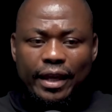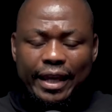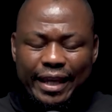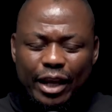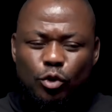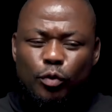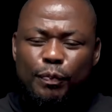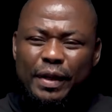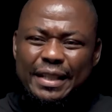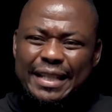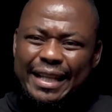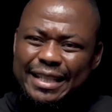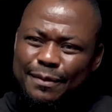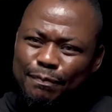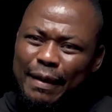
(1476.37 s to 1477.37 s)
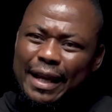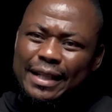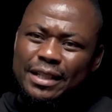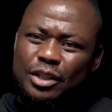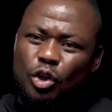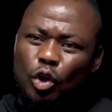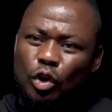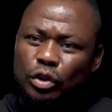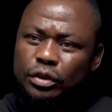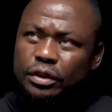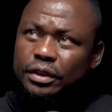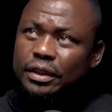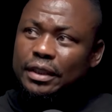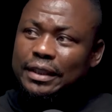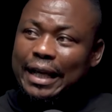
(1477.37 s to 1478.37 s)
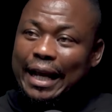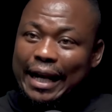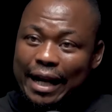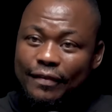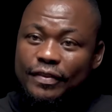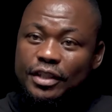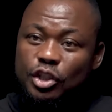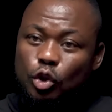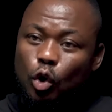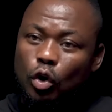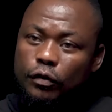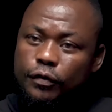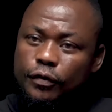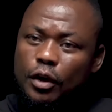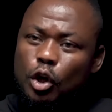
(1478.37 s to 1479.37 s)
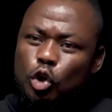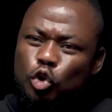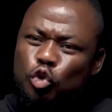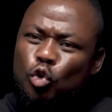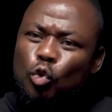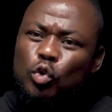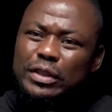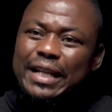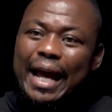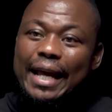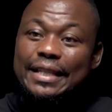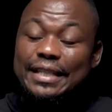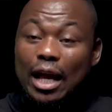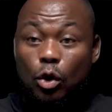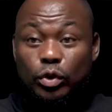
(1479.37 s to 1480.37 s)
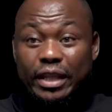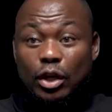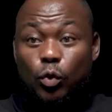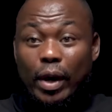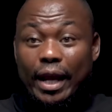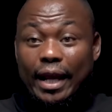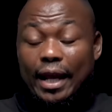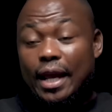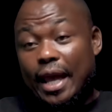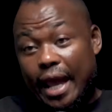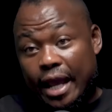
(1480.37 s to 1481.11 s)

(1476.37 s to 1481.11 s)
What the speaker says: Can you please expand on the gravity of soul ties, how they work?